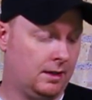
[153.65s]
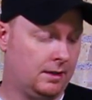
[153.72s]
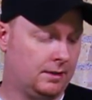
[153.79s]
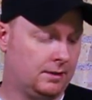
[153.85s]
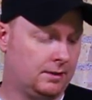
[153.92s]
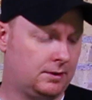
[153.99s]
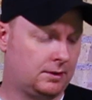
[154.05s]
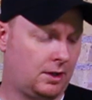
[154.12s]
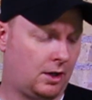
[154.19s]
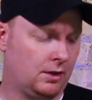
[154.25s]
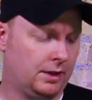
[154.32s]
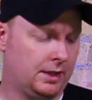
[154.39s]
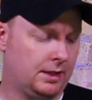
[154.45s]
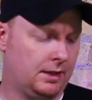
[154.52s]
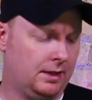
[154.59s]

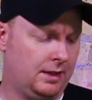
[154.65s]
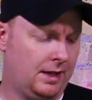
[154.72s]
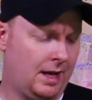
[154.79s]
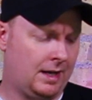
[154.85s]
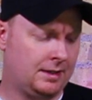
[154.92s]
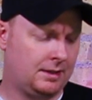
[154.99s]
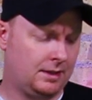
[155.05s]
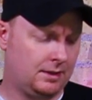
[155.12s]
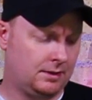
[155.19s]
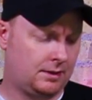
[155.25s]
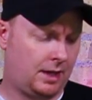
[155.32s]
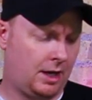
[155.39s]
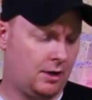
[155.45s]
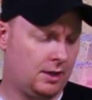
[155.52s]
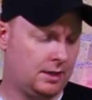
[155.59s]
Scarlet Nantes
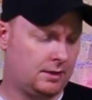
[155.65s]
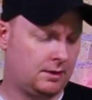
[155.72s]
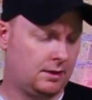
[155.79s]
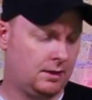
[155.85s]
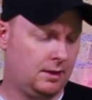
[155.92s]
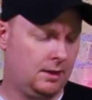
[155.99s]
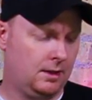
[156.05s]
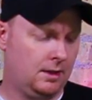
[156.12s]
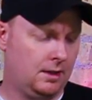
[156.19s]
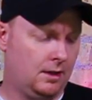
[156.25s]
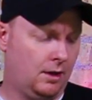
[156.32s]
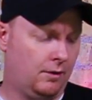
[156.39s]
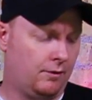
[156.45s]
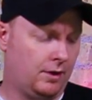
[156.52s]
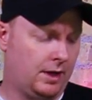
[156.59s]
carrot,
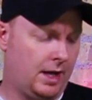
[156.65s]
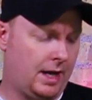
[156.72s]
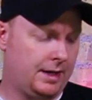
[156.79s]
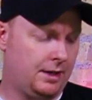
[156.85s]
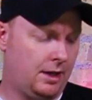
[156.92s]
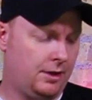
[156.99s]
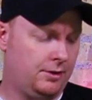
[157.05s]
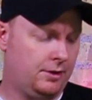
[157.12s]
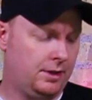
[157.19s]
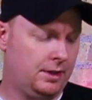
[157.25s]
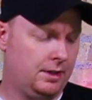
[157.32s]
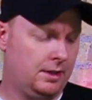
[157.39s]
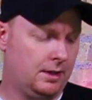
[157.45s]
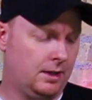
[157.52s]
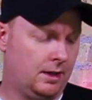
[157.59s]
over
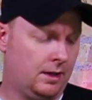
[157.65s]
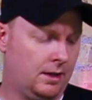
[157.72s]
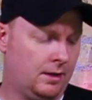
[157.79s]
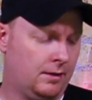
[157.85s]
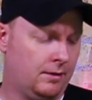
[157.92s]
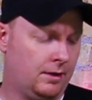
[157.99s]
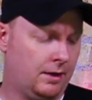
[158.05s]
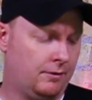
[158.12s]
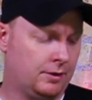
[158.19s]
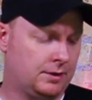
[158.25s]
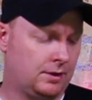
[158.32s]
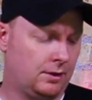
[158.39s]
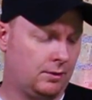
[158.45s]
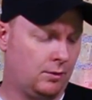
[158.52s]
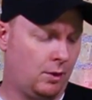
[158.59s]
900 of a
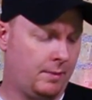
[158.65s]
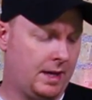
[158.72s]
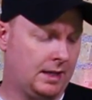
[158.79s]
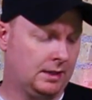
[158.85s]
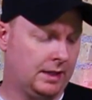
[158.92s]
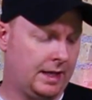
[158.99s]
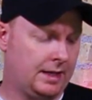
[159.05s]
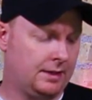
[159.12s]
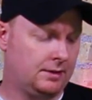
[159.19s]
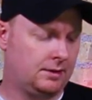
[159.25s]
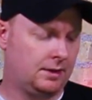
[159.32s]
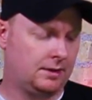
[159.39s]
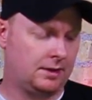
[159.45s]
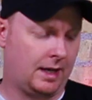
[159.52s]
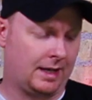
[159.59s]
certain romaine
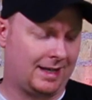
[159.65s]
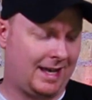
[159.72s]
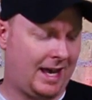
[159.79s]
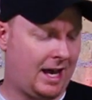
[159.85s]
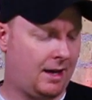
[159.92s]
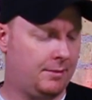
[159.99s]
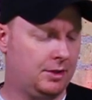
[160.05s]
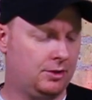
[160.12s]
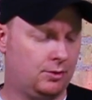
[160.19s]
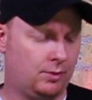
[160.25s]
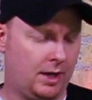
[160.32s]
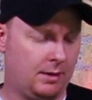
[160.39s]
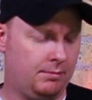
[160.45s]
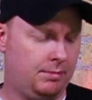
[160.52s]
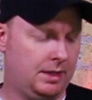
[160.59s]
lettuce. It's got cabbage,
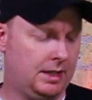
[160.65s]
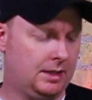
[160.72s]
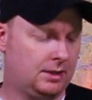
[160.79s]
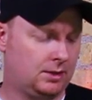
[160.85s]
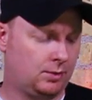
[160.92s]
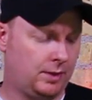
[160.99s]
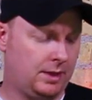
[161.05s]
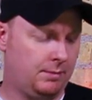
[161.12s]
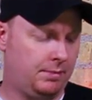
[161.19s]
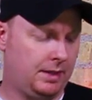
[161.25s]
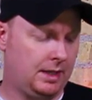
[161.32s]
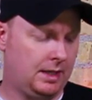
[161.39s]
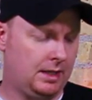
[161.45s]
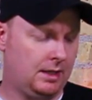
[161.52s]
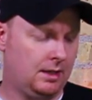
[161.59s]
red beet, sweet
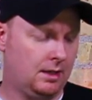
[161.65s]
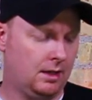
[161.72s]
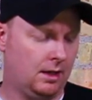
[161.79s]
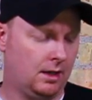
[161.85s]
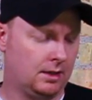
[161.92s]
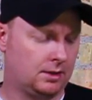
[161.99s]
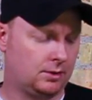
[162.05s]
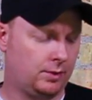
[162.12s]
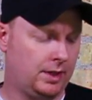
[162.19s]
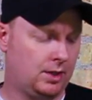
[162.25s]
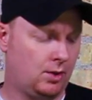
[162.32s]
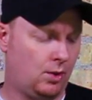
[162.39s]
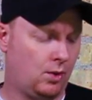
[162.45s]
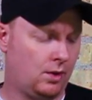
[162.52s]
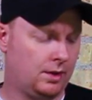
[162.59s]
pea, sweet
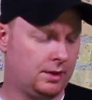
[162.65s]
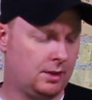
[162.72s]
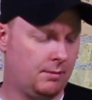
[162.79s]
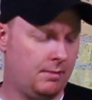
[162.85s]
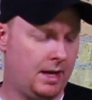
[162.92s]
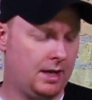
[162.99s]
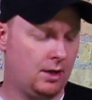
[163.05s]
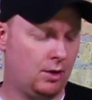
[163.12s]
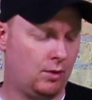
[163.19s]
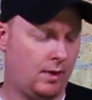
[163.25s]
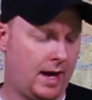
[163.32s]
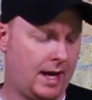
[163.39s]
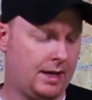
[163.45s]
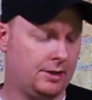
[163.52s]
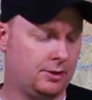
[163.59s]
corn, tomato,
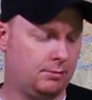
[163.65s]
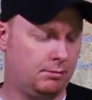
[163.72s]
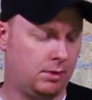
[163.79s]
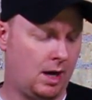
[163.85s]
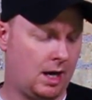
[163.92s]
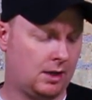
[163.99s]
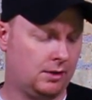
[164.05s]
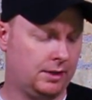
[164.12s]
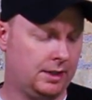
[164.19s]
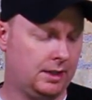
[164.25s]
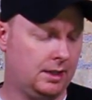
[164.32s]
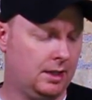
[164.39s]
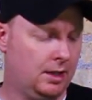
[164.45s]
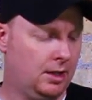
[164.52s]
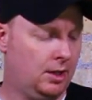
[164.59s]
radish,
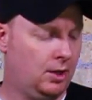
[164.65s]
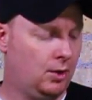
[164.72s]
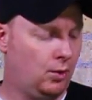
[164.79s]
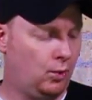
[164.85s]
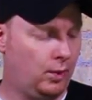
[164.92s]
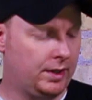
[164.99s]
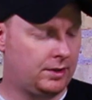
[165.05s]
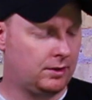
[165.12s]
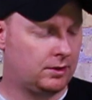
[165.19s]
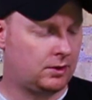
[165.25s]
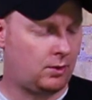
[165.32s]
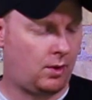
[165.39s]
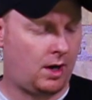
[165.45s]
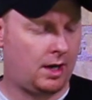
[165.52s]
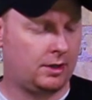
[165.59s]
broccoli, winter
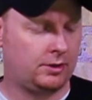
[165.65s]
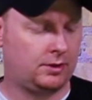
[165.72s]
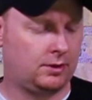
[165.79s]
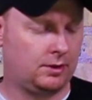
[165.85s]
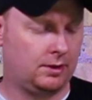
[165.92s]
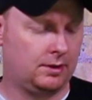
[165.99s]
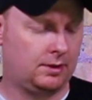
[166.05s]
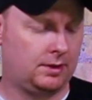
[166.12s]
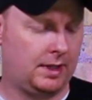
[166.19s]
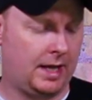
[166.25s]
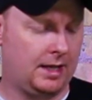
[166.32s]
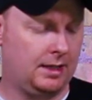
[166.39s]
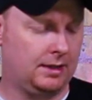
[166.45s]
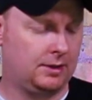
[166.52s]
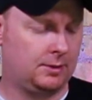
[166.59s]
squash,
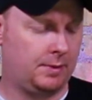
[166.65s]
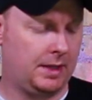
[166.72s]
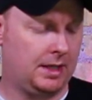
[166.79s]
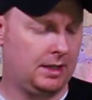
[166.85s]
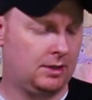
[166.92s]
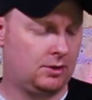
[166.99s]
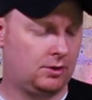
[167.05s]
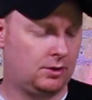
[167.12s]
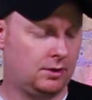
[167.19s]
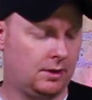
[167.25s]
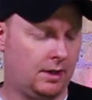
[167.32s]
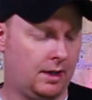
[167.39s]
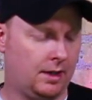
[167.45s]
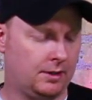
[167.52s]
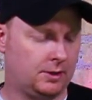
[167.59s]
standing spinach,
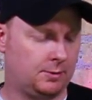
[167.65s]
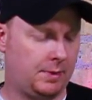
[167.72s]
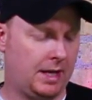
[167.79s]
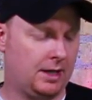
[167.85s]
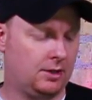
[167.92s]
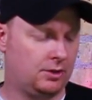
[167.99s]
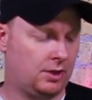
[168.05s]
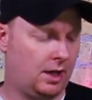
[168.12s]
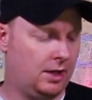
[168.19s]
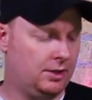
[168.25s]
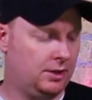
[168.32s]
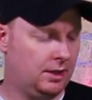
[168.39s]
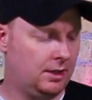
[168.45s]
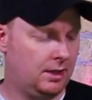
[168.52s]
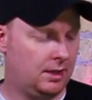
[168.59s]
Spanish
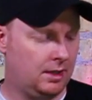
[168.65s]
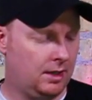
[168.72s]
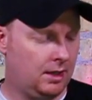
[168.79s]
onion,